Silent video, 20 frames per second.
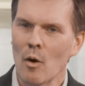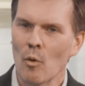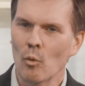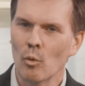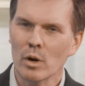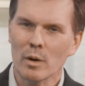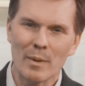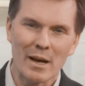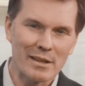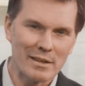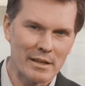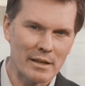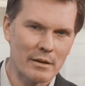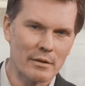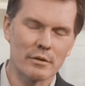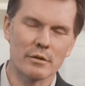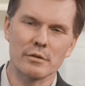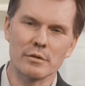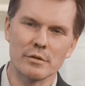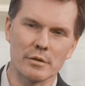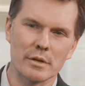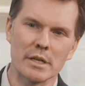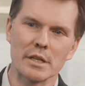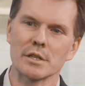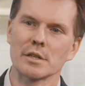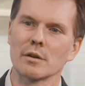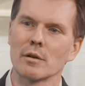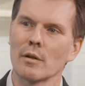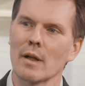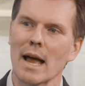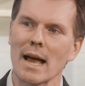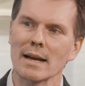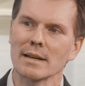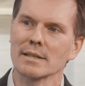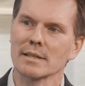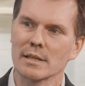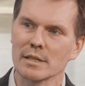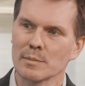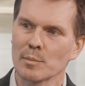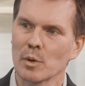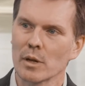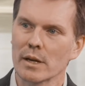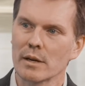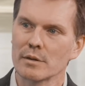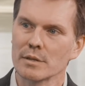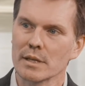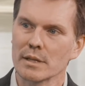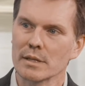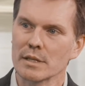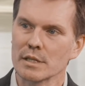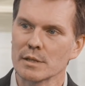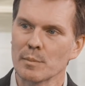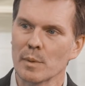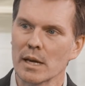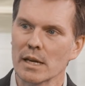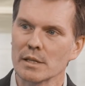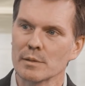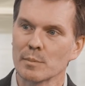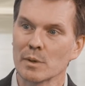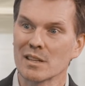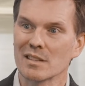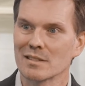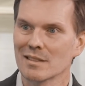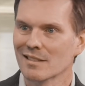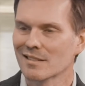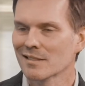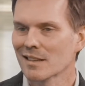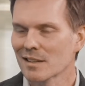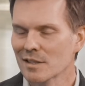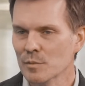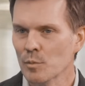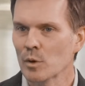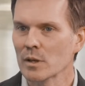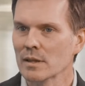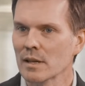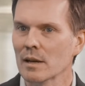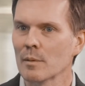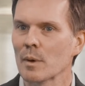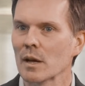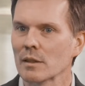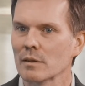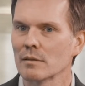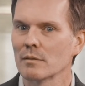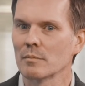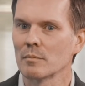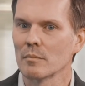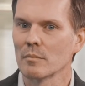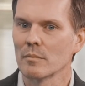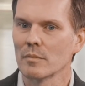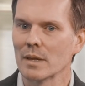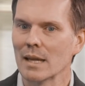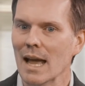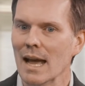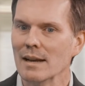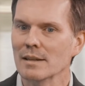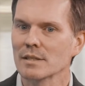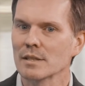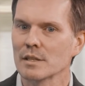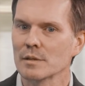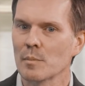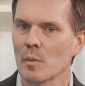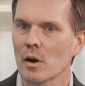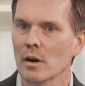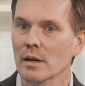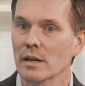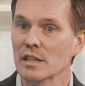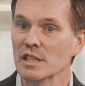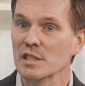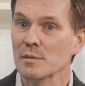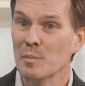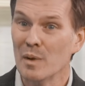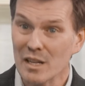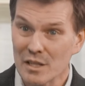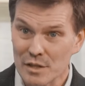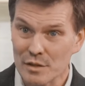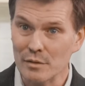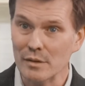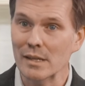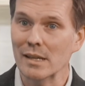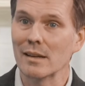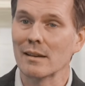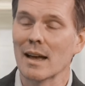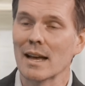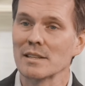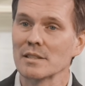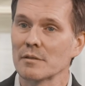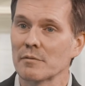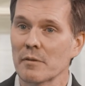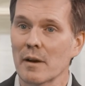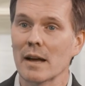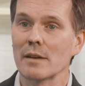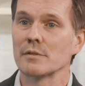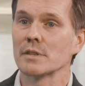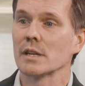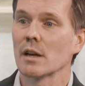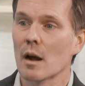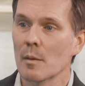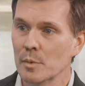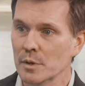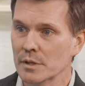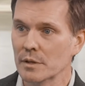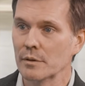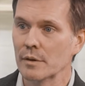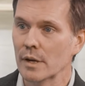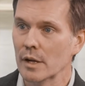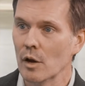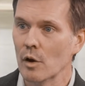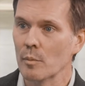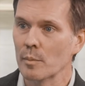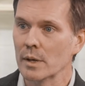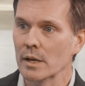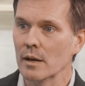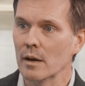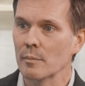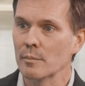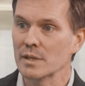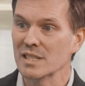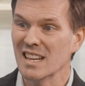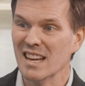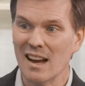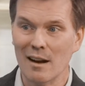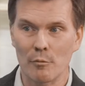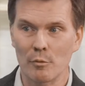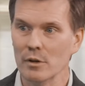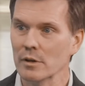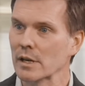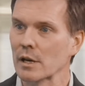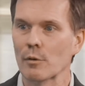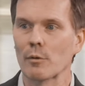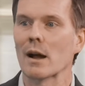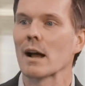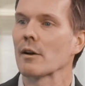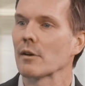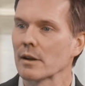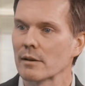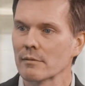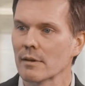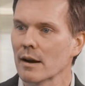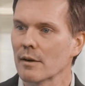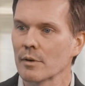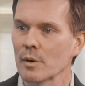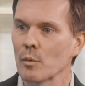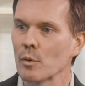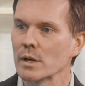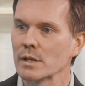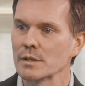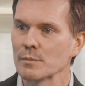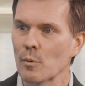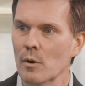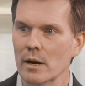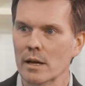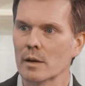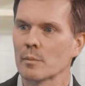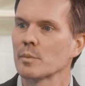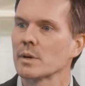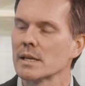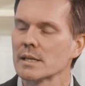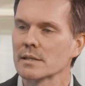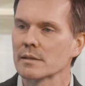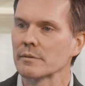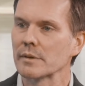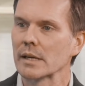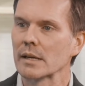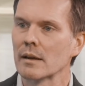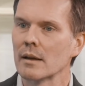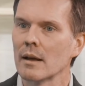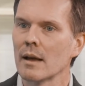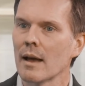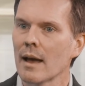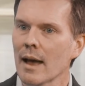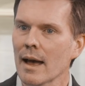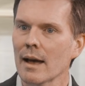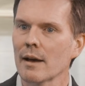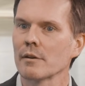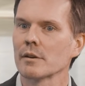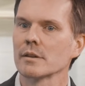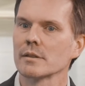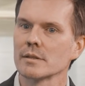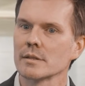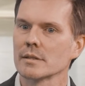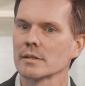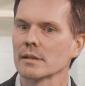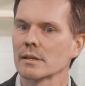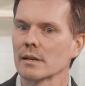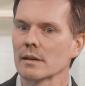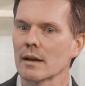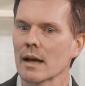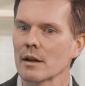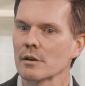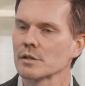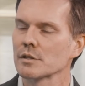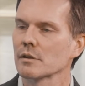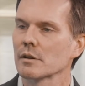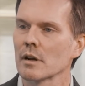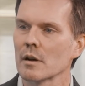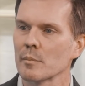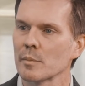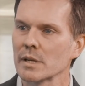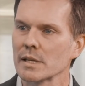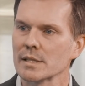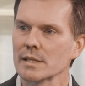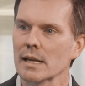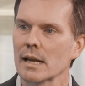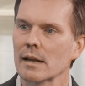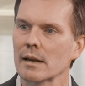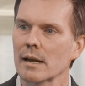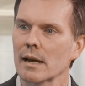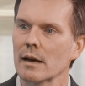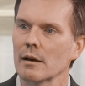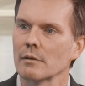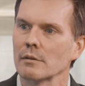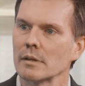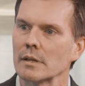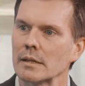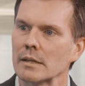What about the other traditional access players in this space? Because that is one thing about the access market, especially as the 5G opportunity opened up, is it got really crowded. Everyone's wanting a piece of it. How does your company stand out?